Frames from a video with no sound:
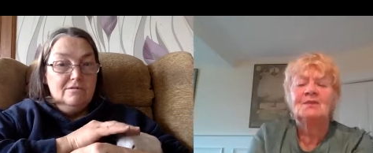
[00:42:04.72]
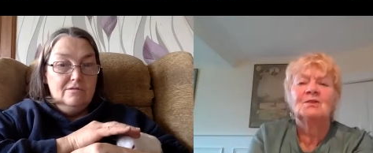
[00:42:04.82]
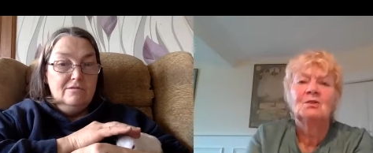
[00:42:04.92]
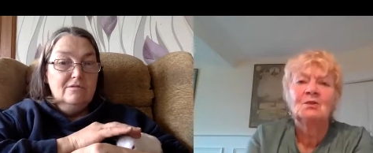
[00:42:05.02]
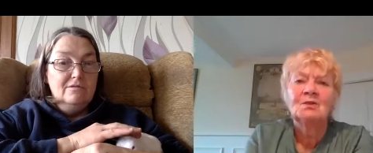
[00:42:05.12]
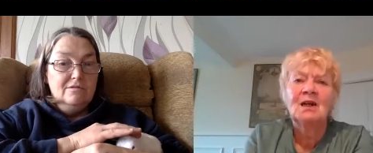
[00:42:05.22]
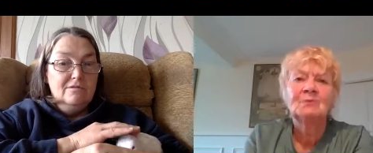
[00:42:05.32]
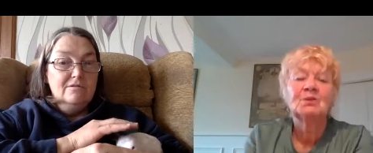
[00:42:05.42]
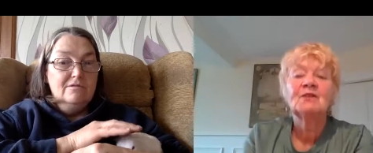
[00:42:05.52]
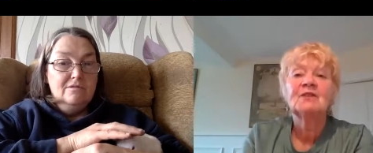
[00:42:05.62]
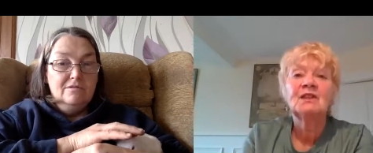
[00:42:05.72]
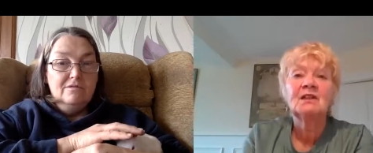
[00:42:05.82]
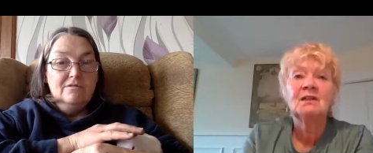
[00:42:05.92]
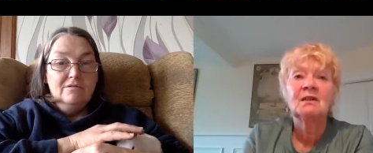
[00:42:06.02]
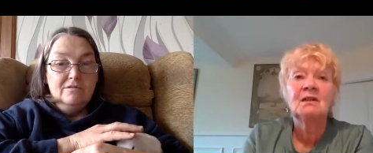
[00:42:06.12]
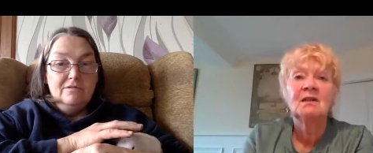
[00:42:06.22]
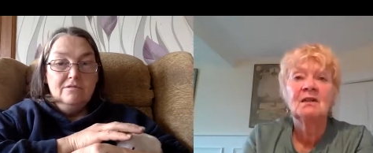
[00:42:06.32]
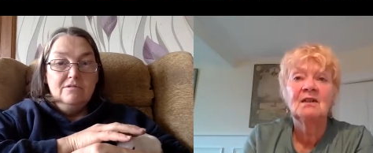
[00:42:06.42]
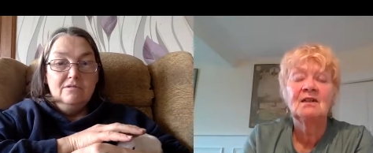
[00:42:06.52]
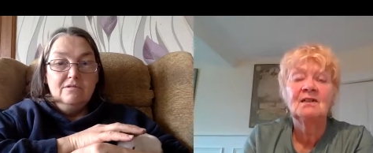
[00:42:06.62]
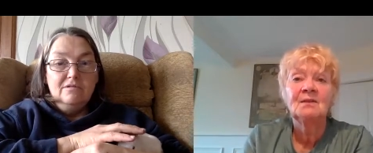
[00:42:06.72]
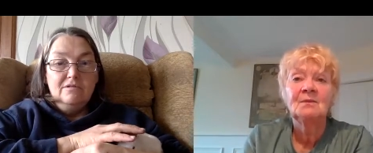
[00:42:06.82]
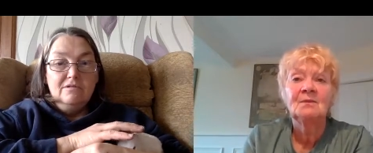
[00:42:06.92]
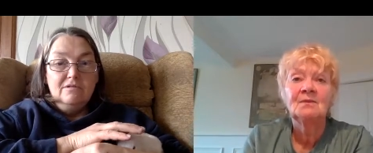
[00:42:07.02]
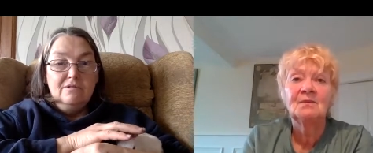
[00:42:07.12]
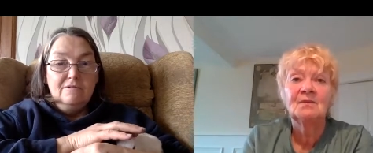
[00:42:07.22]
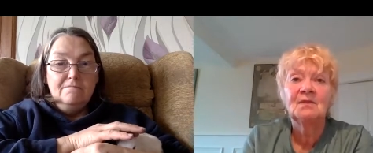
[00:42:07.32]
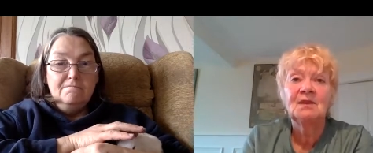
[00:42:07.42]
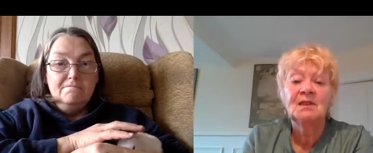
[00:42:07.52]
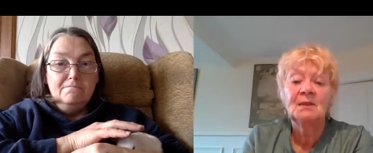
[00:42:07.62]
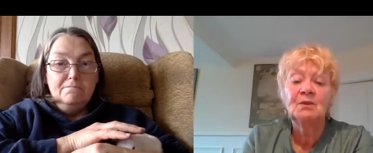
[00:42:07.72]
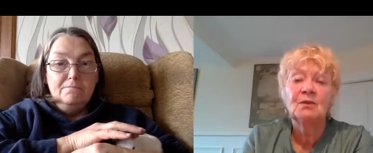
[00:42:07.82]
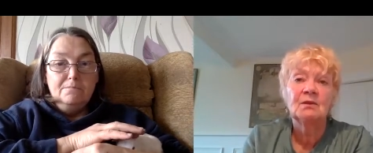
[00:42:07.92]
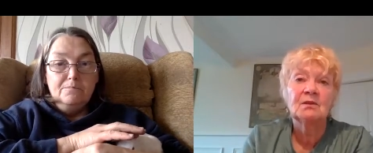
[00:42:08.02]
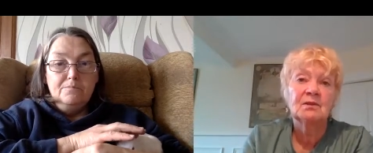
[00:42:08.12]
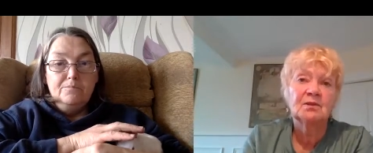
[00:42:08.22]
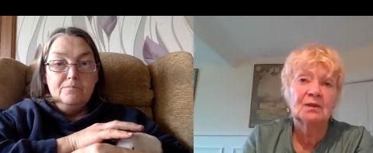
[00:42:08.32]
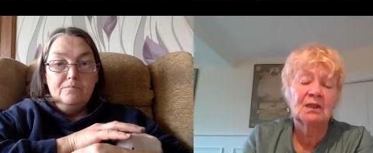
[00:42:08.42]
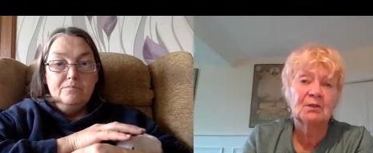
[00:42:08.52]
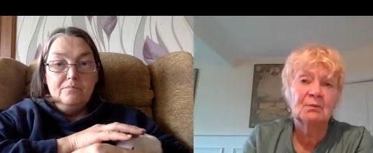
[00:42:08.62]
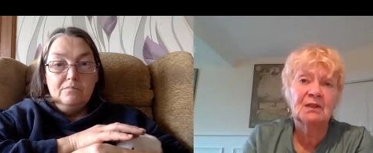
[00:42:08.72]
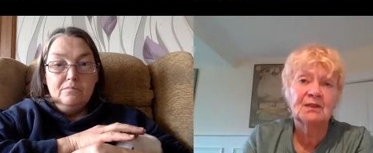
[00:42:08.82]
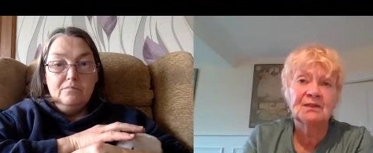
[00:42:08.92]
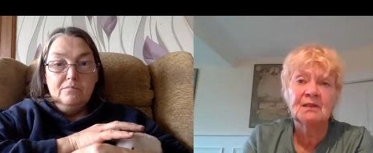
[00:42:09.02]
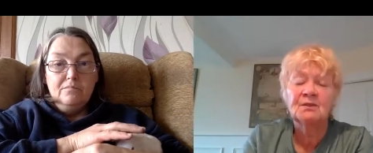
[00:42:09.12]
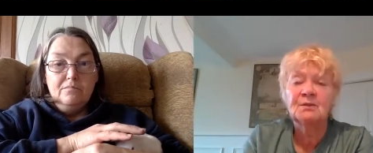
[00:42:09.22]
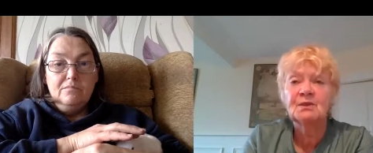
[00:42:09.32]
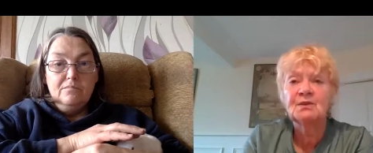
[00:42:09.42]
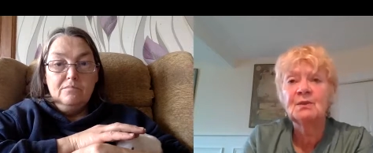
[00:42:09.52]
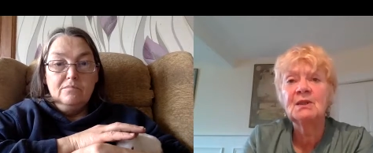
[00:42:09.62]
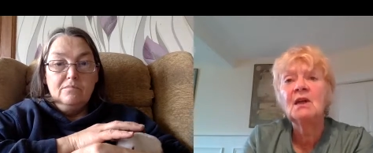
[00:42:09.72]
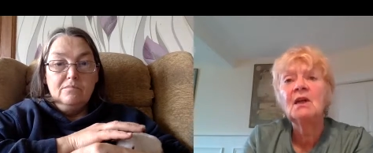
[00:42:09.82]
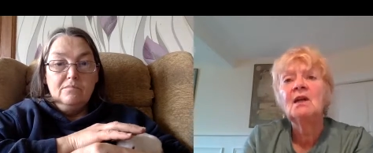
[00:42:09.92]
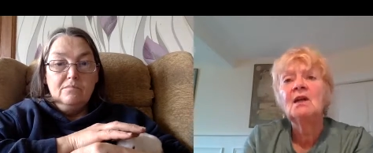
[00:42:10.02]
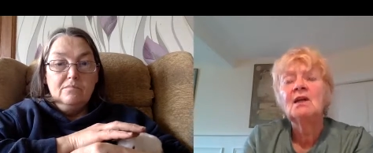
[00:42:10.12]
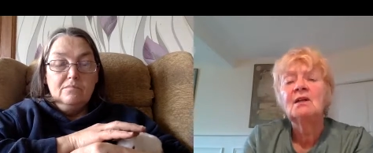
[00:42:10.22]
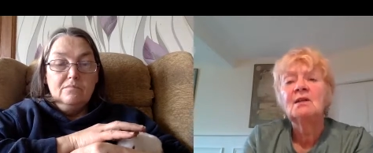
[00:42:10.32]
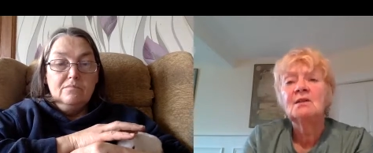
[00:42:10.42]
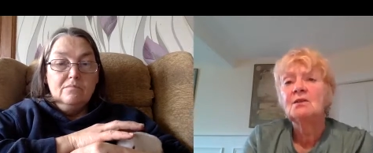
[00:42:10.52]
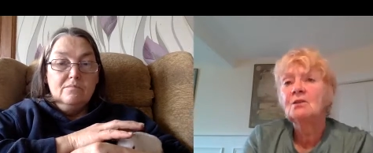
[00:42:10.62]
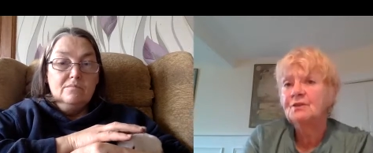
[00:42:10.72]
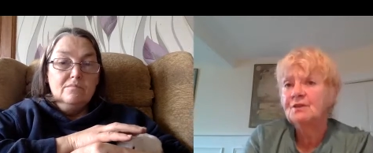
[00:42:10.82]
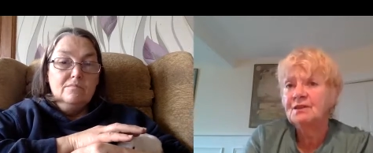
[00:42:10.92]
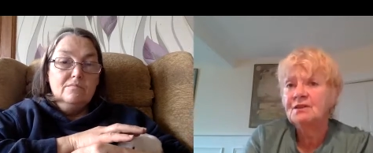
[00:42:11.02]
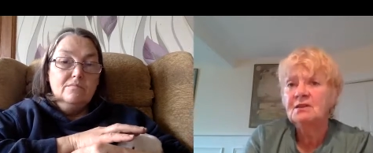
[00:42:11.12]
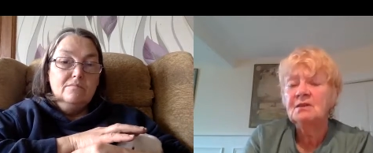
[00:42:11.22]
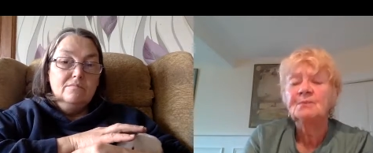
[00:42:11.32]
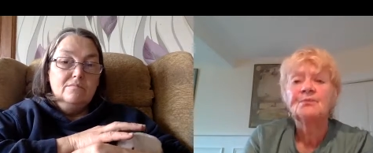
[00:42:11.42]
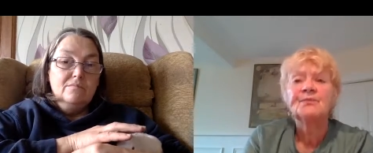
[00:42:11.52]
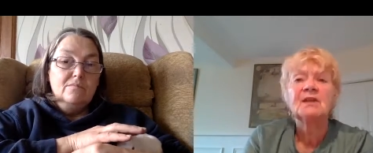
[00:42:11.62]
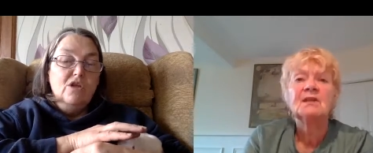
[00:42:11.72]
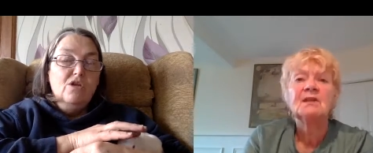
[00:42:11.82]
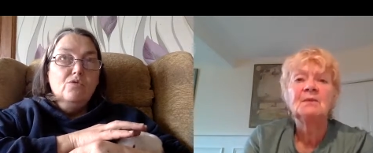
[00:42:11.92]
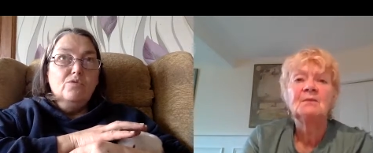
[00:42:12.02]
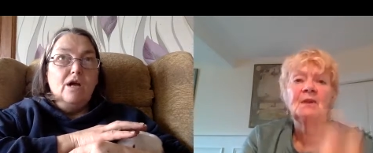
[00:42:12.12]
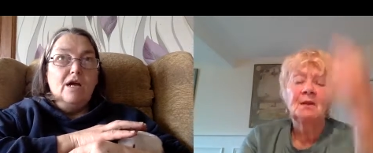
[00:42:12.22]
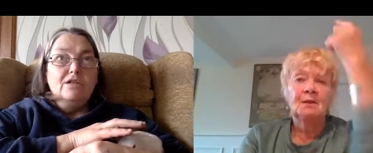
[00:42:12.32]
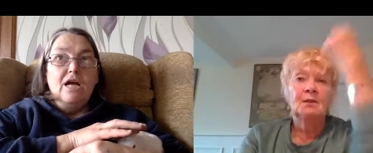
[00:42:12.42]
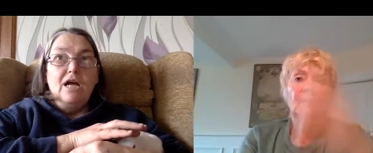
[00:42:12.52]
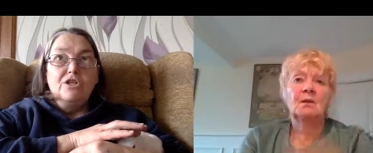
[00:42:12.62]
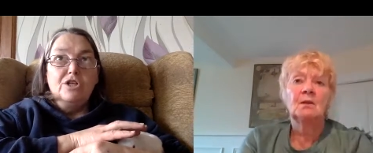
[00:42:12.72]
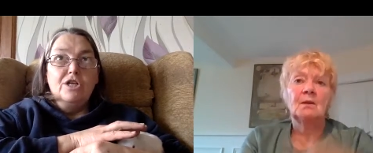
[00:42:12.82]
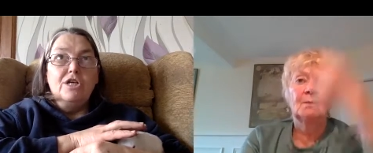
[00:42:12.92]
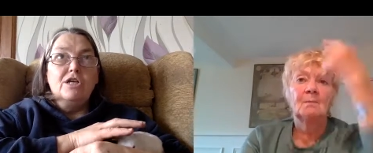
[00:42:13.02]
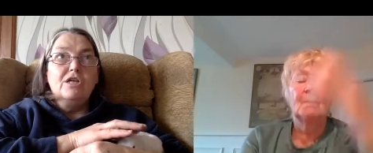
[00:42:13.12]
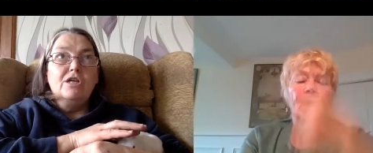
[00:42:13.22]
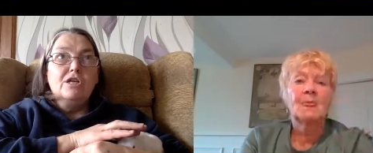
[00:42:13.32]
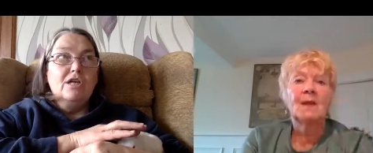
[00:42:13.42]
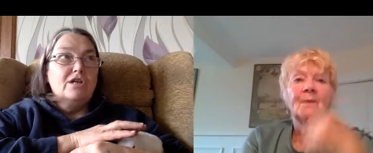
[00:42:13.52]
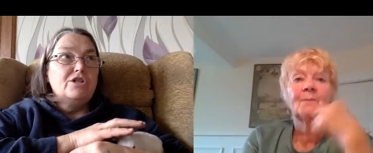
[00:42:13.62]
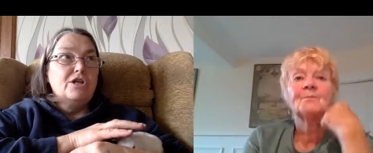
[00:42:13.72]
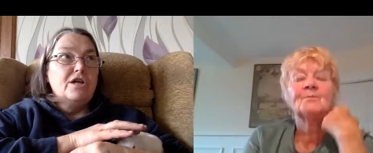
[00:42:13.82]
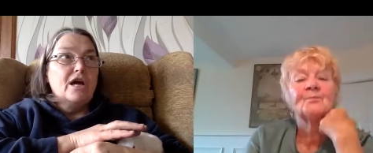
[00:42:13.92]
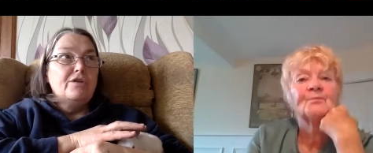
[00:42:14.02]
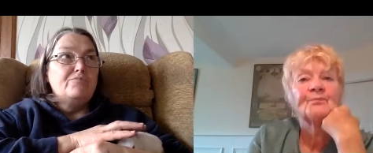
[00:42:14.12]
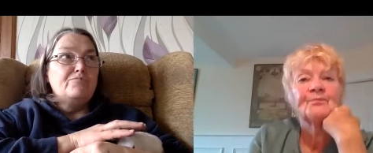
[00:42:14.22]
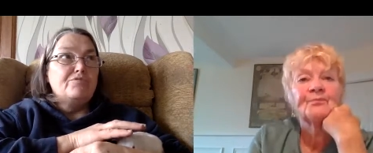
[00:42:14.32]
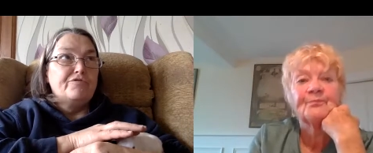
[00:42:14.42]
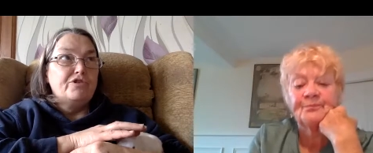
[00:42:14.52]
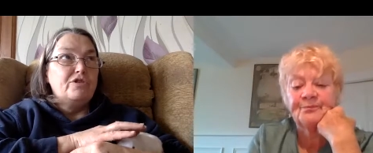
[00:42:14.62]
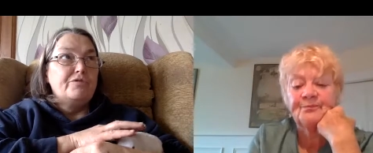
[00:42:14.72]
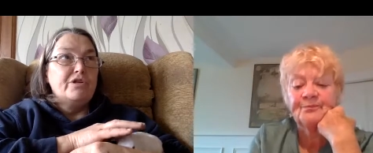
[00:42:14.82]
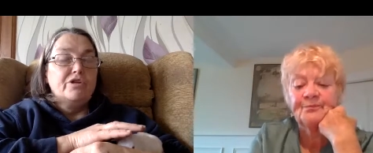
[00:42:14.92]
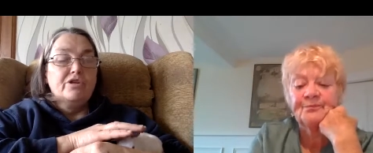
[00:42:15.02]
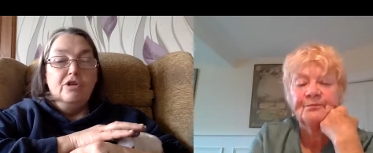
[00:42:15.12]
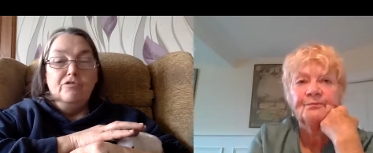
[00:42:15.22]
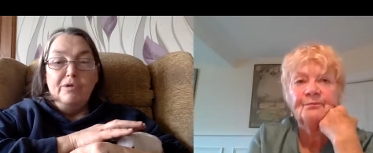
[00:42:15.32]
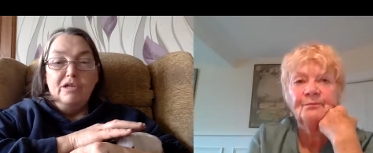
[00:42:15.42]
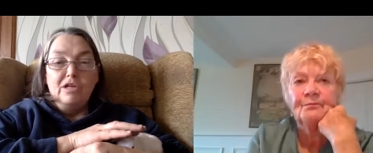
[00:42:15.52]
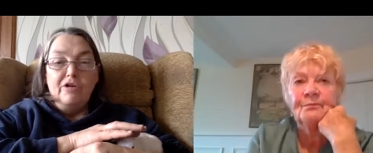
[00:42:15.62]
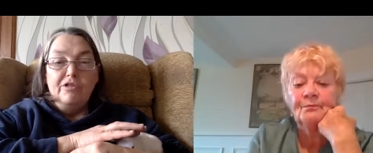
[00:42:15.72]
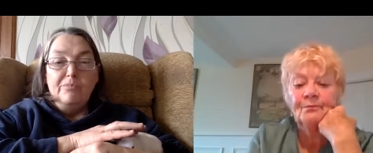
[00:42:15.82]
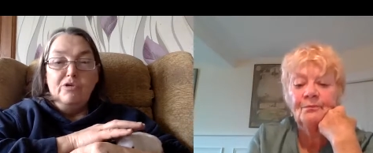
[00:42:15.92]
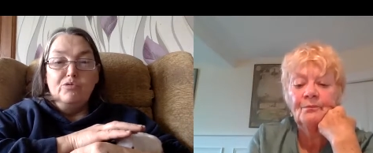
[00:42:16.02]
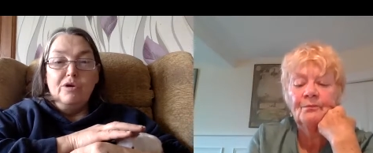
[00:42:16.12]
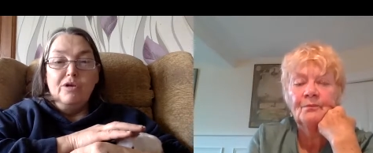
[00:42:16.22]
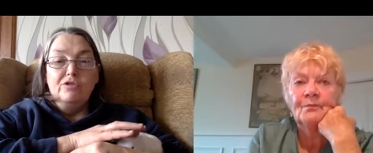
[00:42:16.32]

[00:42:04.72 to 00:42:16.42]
Speaker 1: or I'm driving the car, um, and I'm not doing 100 miles an hour on the motorway.
Speaker 2: Uh, not at first. Um, actually, actually, I prefer to do it 100 miles an hour on the motorway